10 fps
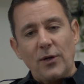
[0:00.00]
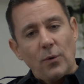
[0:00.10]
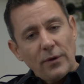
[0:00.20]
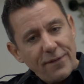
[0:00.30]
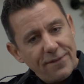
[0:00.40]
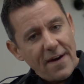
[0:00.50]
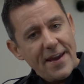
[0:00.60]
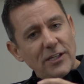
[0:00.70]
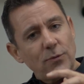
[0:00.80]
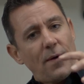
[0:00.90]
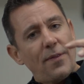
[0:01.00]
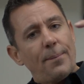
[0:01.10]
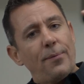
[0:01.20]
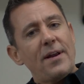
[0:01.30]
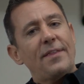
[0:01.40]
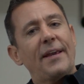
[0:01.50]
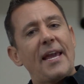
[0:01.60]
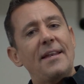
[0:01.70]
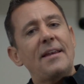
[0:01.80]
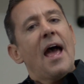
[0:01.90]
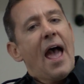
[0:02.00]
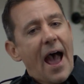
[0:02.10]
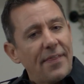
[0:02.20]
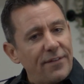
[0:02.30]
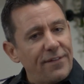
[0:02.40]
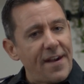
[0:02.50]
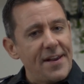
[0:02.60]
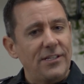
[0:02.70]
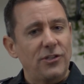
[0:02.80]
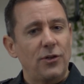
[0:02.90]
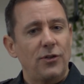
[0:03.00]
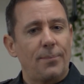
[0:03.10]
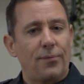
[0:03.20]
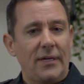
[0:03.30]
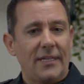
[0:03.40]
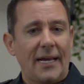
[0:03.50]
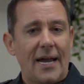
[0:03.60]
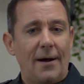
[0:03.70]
we call the phase 1 the breathing in and the phase 2 the breathing